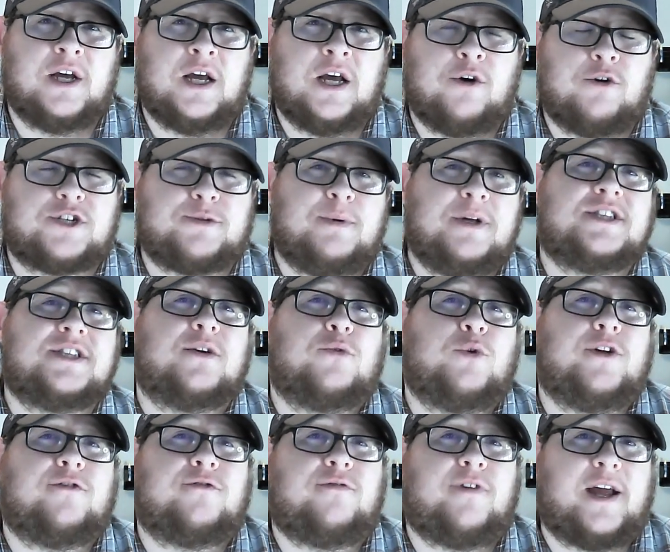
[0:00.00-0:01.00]
which means that
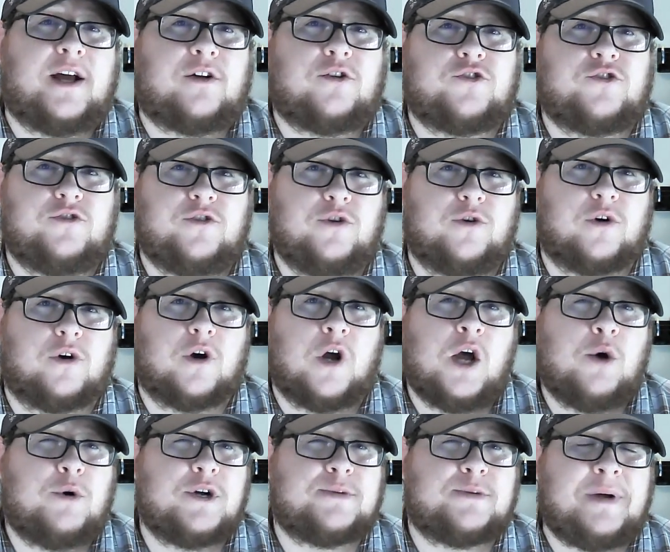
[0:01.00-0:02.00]
we fail sooner,
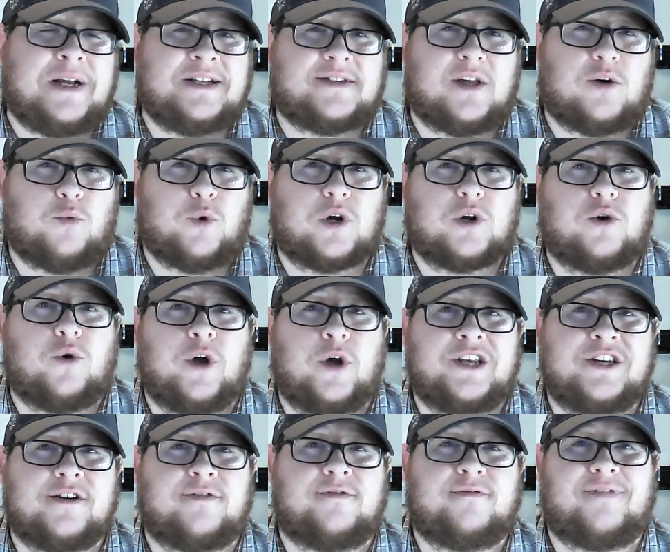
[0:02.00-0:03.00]
which means that we're going
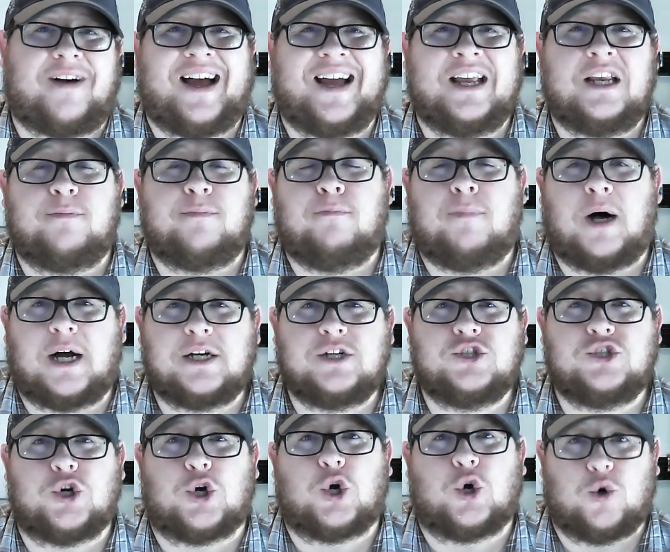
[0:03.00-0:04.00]
to find
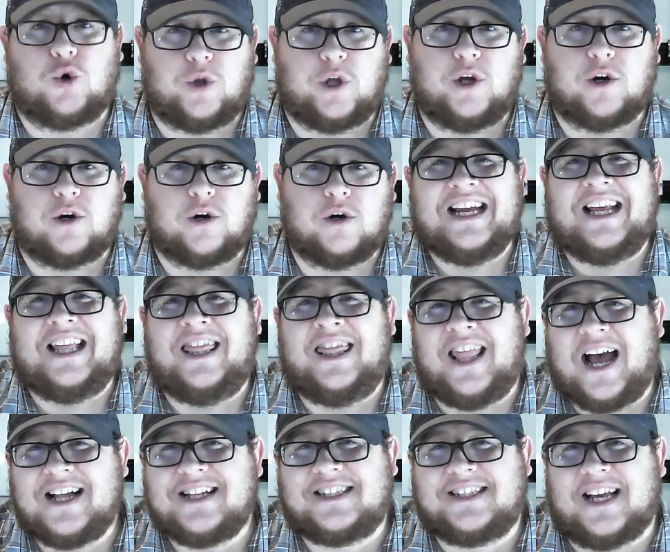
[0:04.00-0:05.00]
bugs earlier. In
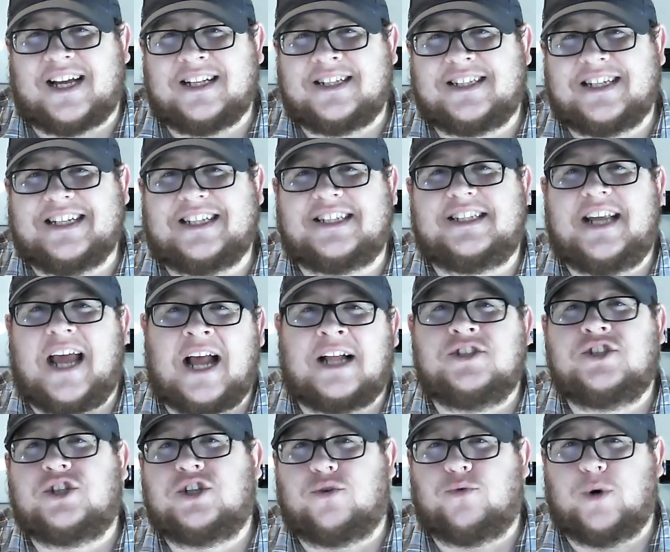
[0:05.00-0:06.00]
that sense, it
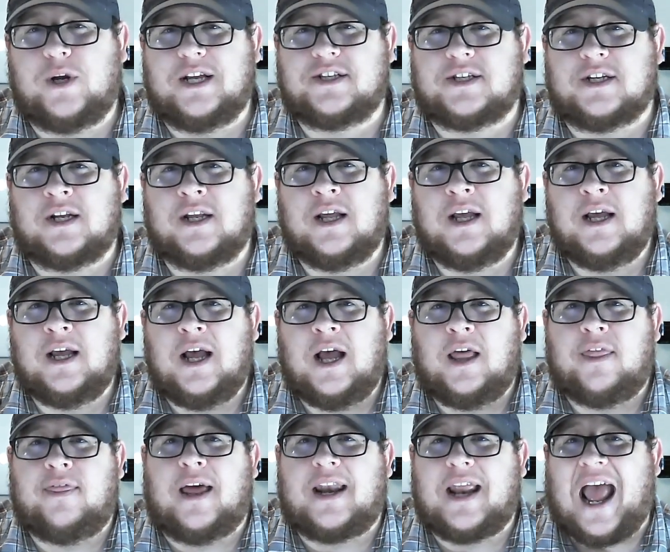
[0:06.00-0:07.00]
stands to reason
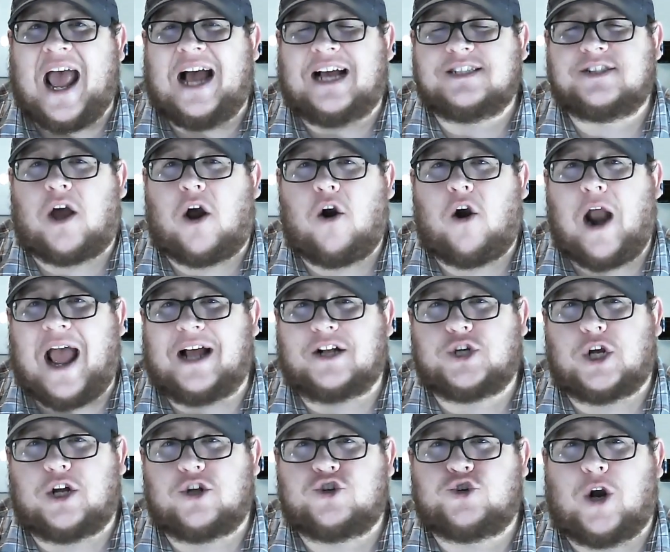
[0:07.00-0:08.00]
that as our
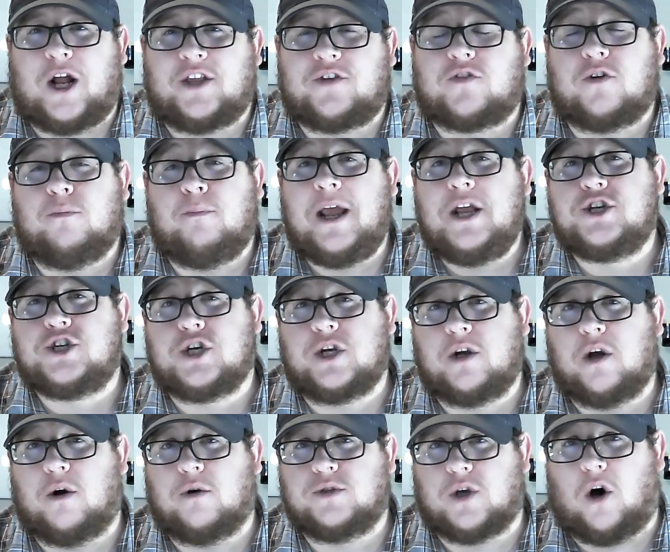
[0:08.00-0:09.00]
Agile transformation
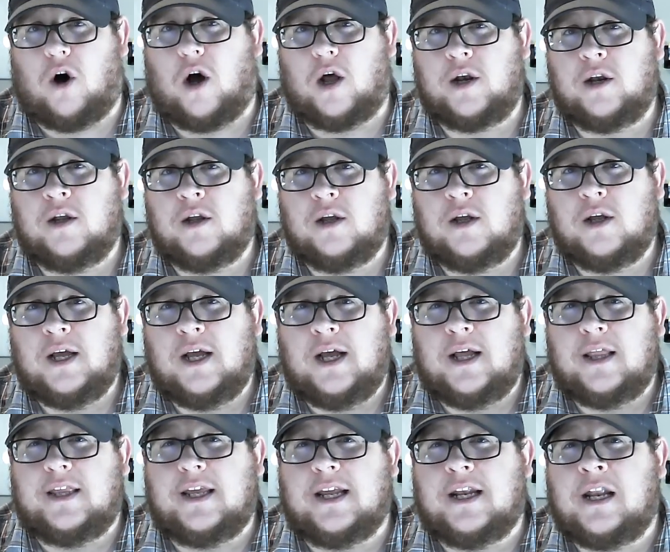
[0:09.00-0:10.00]
goes on,
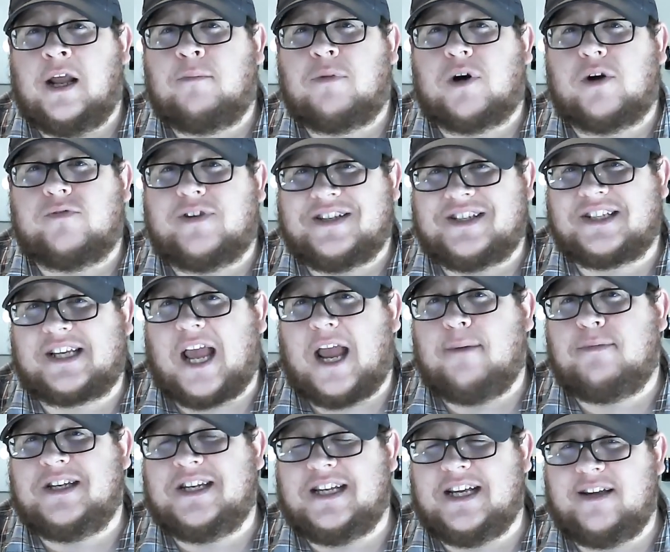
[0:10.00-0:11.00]
the number of
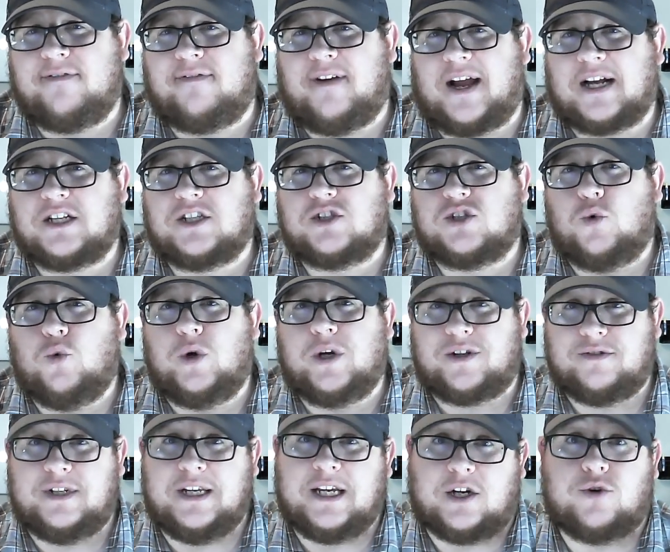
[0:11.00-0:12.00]
escaped defects will
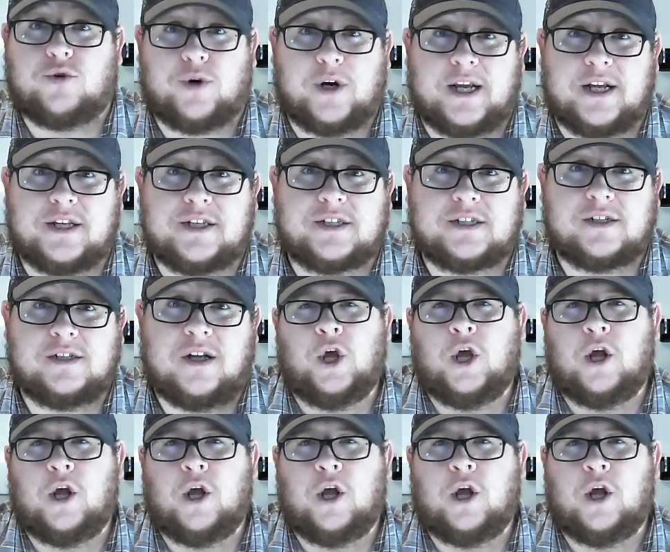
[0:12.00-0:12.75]
decrease.